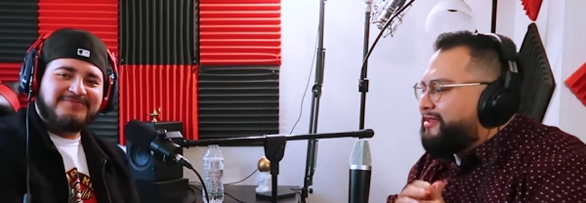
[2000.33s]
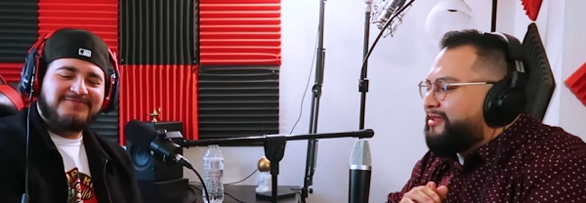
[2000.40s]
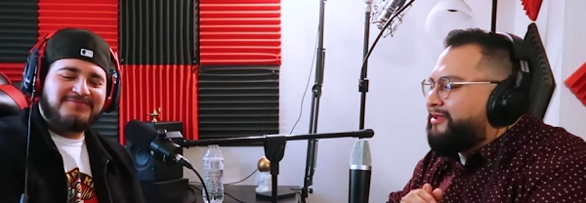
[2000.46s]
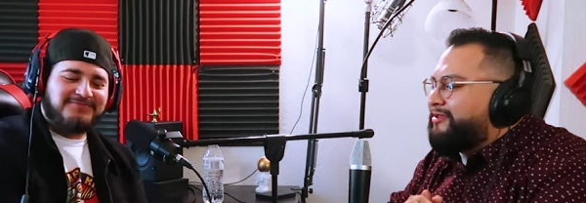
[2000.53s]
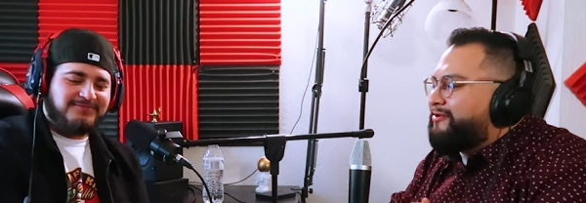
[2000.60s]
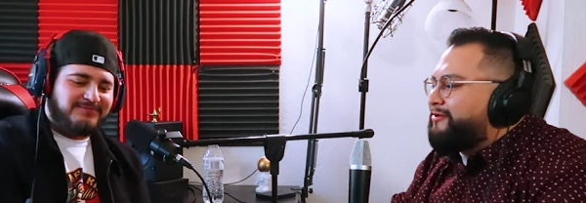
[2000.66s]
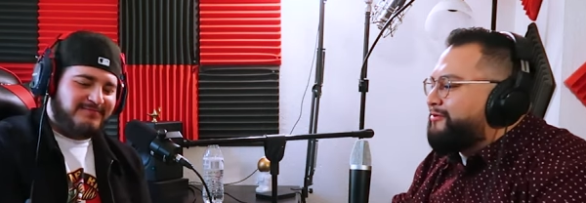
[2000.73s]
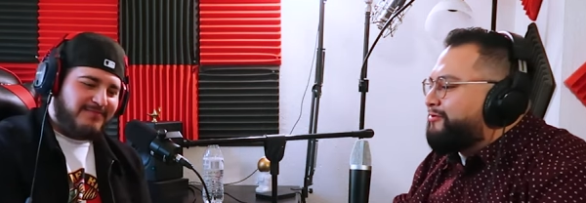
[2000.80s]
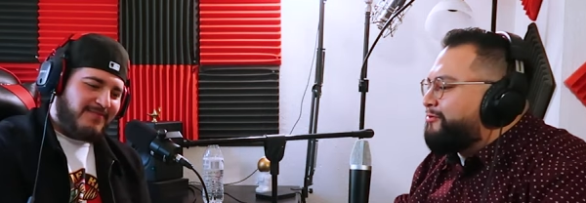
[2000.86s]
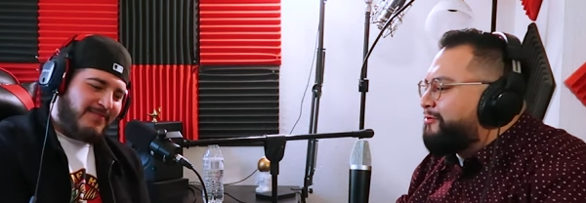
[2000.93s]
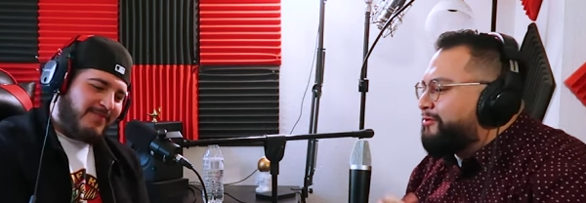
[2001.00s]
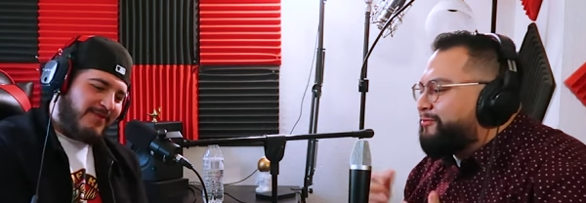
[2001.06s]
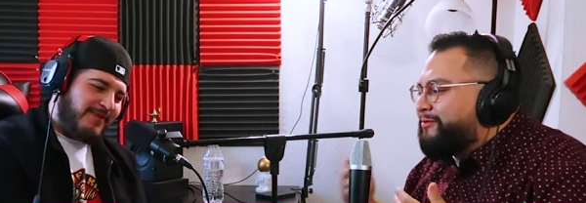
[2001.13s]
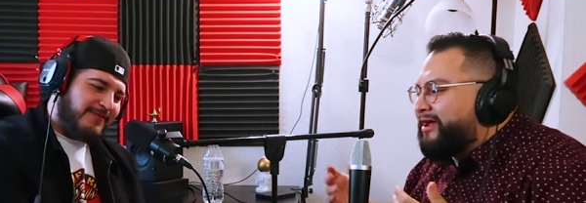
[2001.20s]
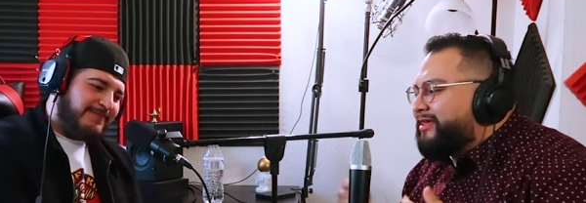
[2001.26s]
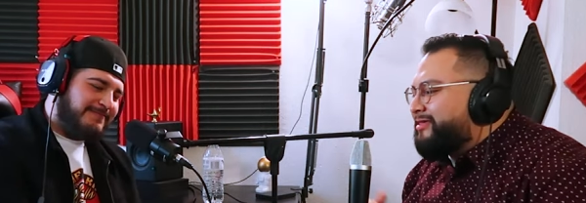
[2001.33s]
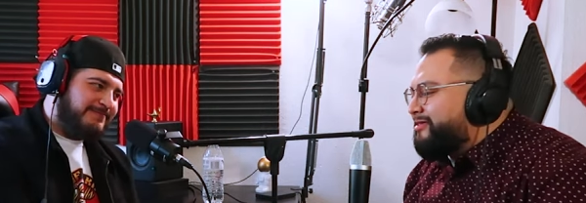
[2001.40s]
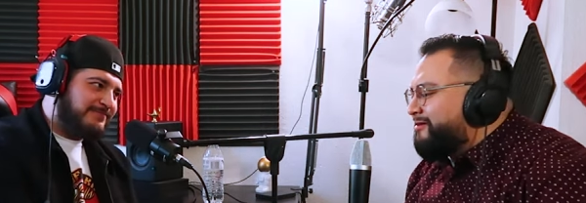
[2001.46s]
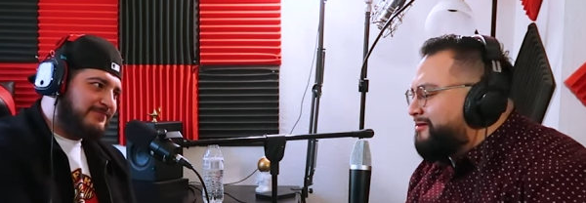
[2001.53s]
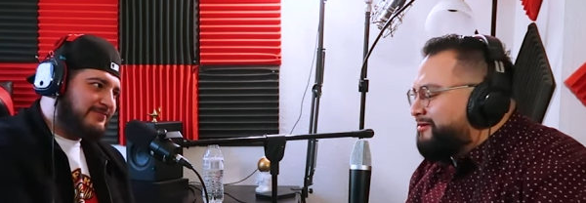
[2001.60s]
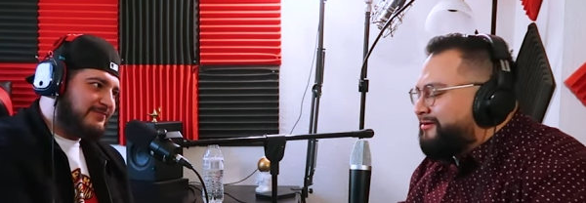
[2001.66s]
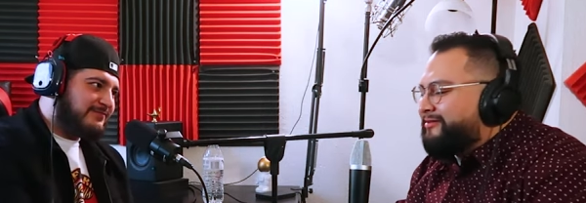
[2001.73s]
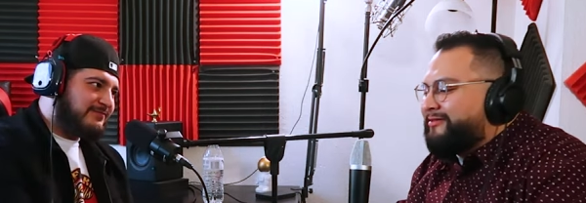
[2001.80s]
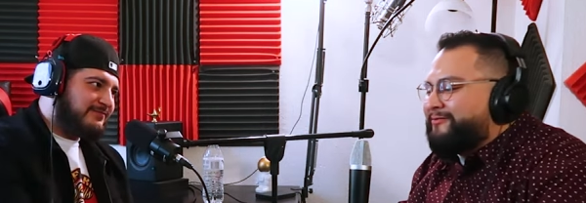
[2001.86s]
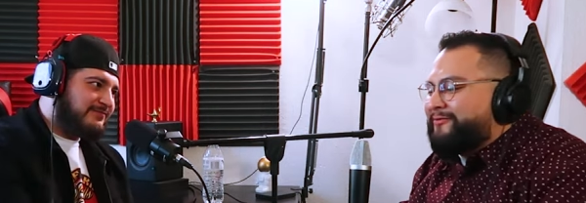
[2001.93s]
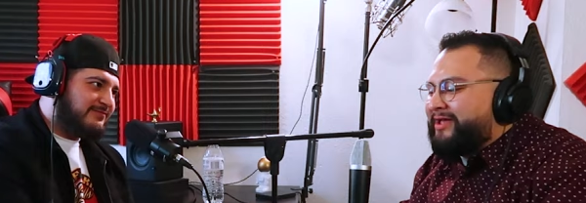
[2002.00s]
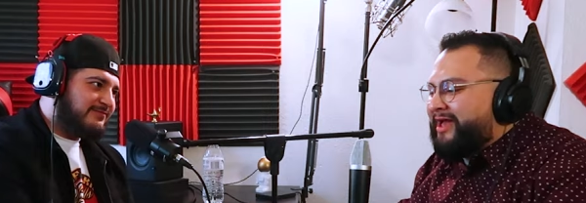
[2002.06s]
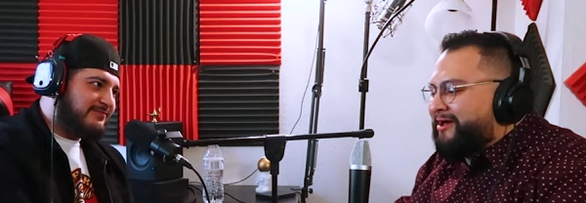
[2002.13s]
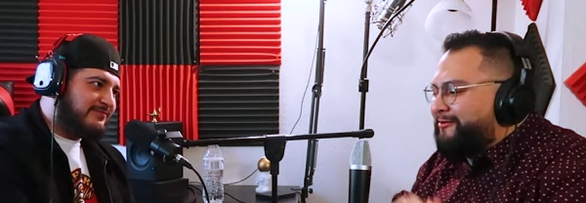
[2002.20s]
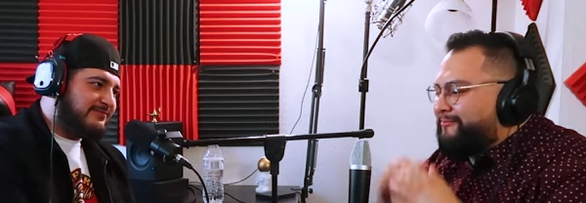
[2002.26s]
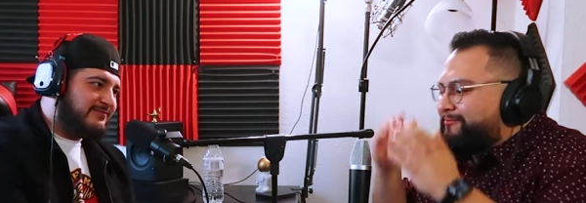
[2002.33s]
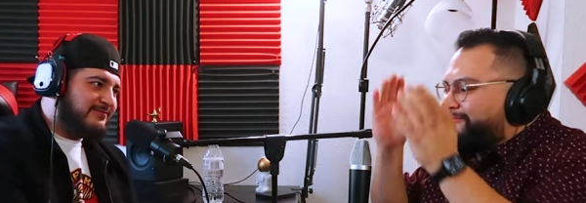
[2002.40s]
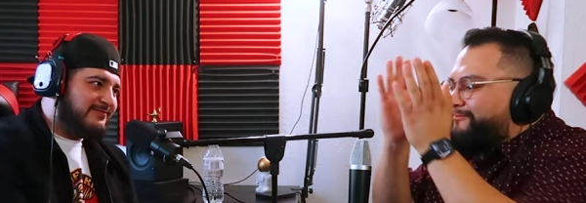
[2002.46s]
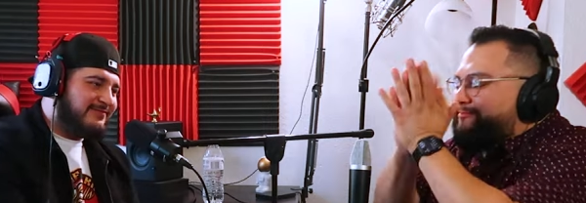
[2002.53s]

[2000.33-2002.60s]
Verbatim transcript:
Speaker 1: You know, Northwestern. We out.